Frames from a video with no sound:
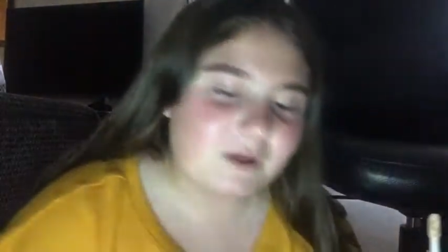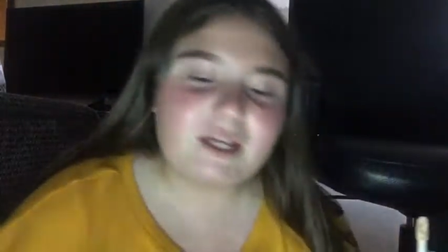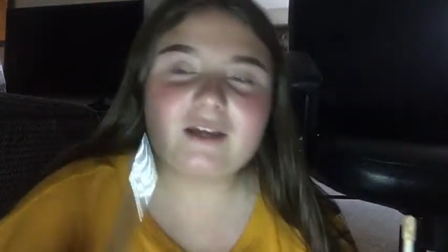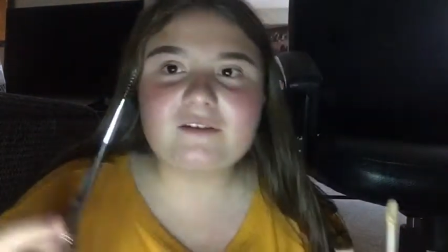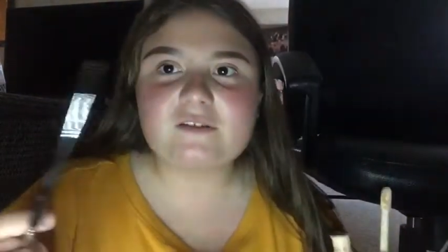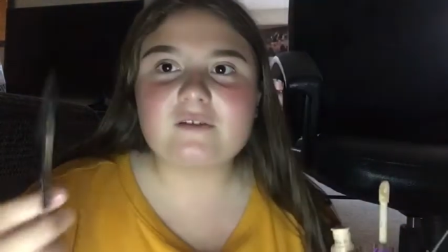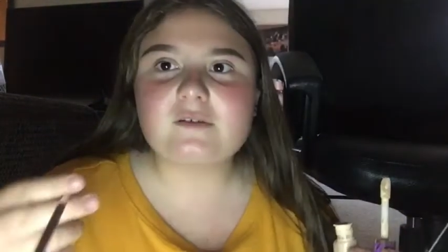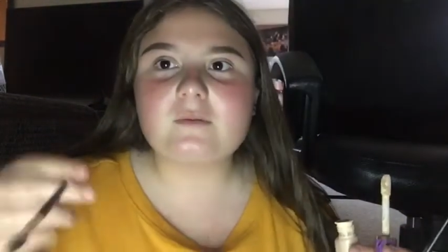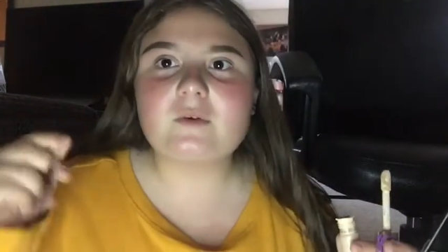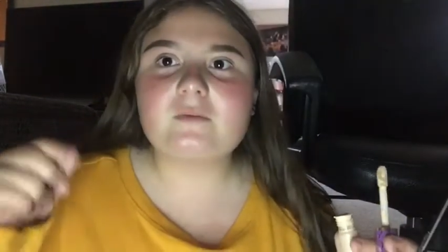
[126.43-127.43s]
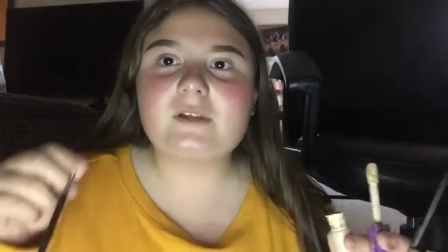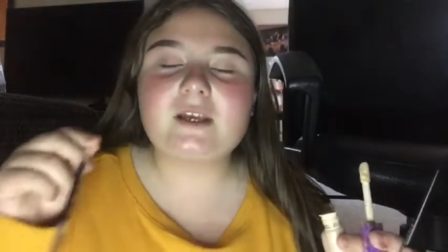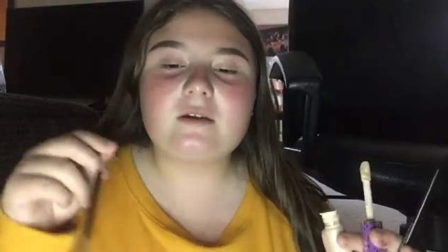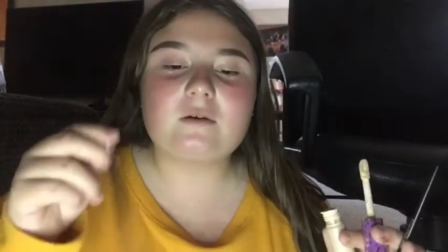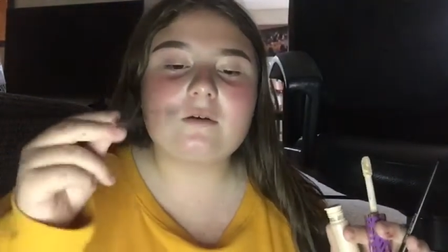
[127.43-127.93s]
my Anastasia
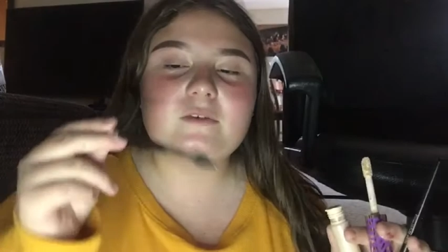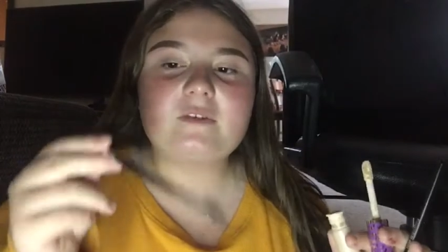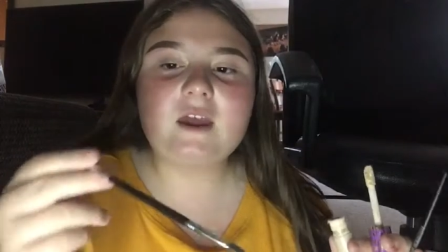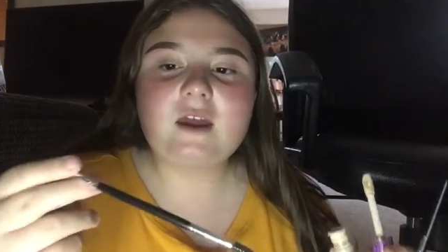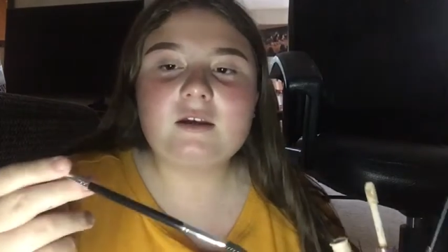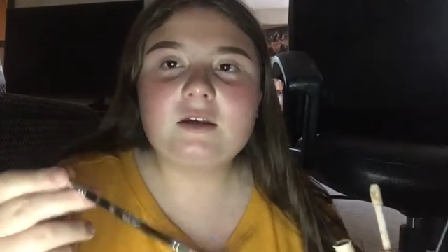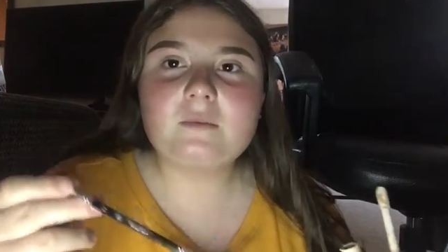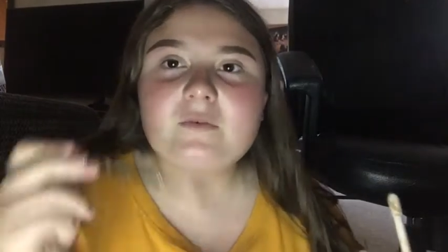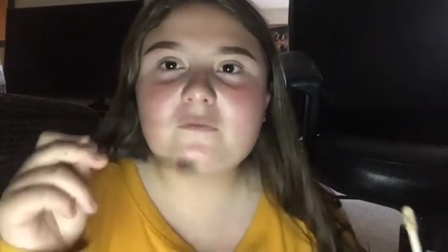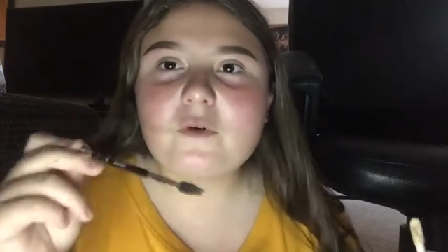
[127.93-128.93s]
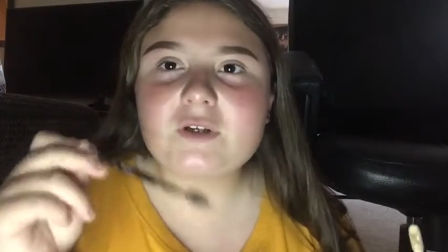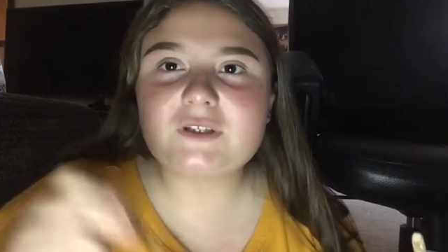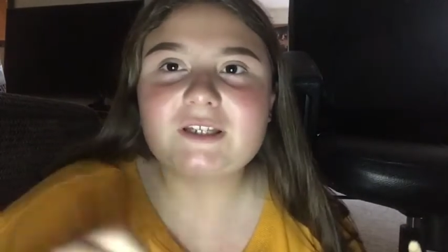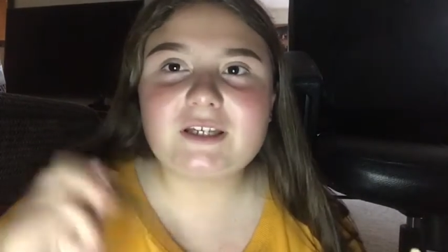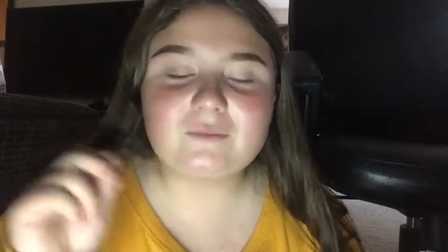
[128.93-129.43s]
Beverly Hills number
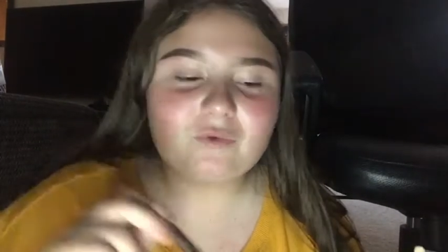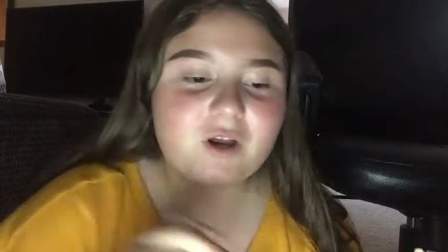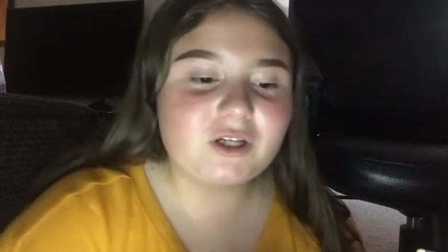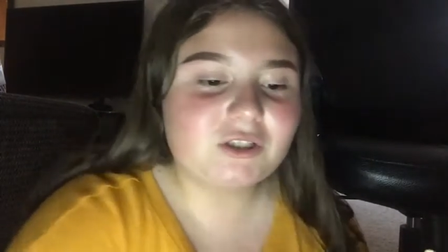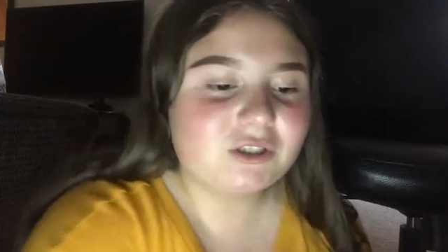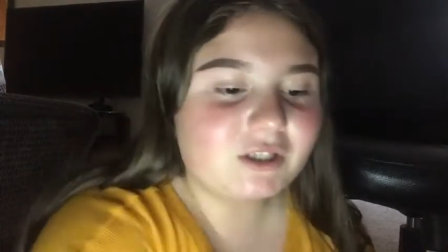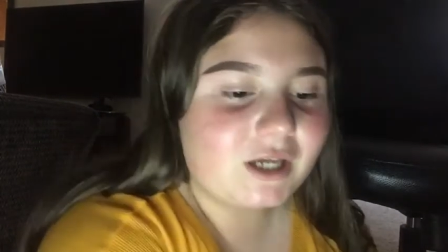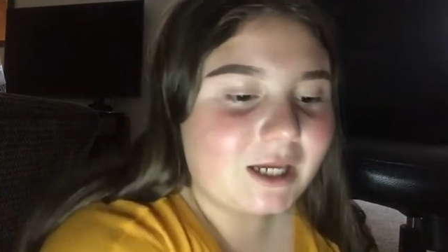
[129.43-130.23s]
14 brush.